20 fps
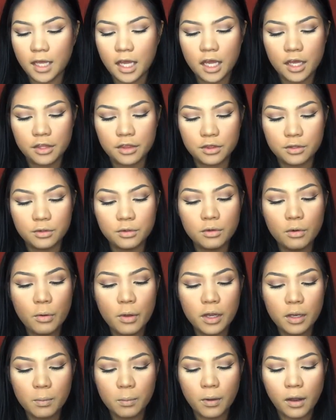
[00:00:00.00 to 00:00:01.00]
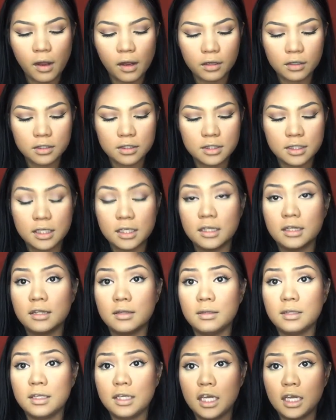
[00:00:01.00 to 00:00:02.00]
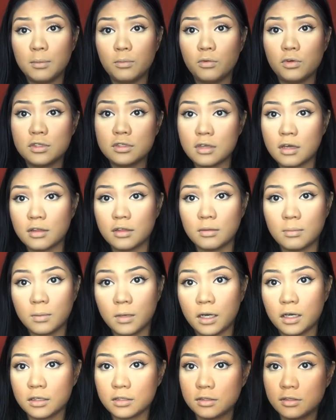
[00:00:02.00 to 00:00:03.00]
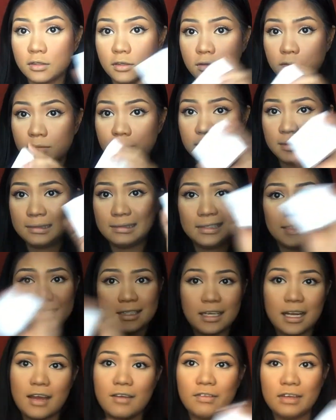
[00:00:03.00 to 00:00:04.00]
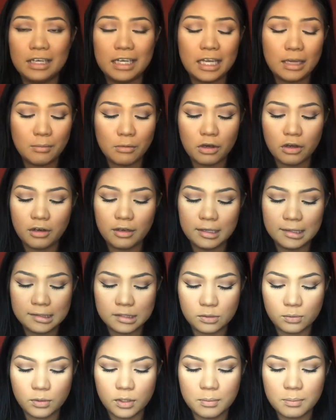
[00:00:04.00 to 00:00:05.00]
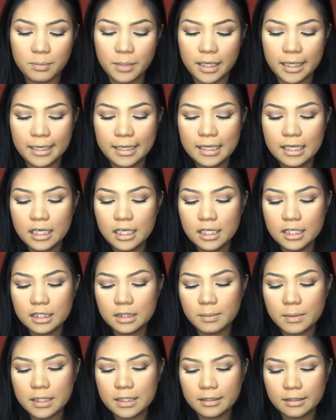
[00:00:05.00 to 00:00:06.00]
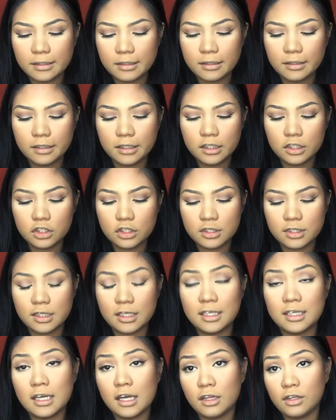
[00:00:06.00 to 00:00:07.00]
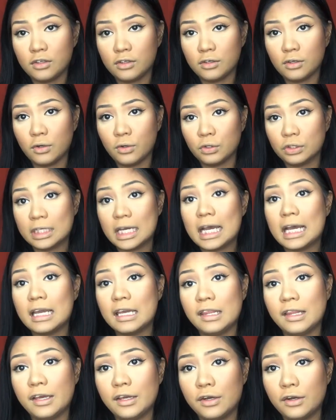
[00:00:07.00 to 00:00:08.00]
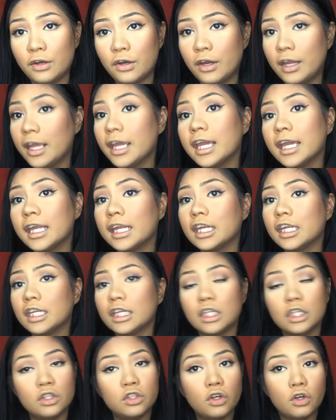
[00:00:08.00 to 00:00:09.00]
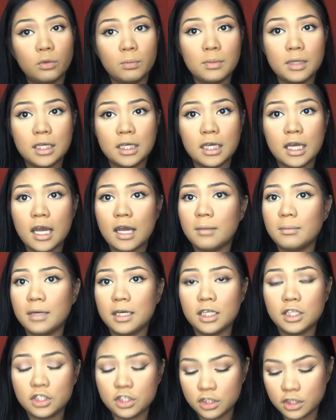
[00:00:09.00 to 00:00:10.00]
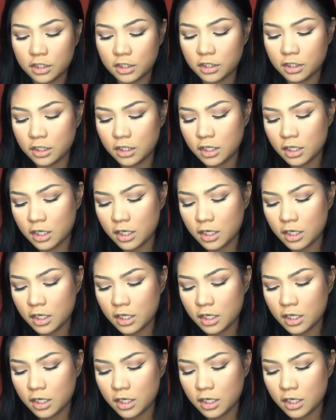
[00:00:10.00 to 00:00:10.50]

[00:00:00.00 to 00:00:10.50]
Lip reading: I threw away the box and the name was on the box, so it doesn't have a name on this one, but it's basically just a yellow gold highlighter. And you know me, I'm Asian.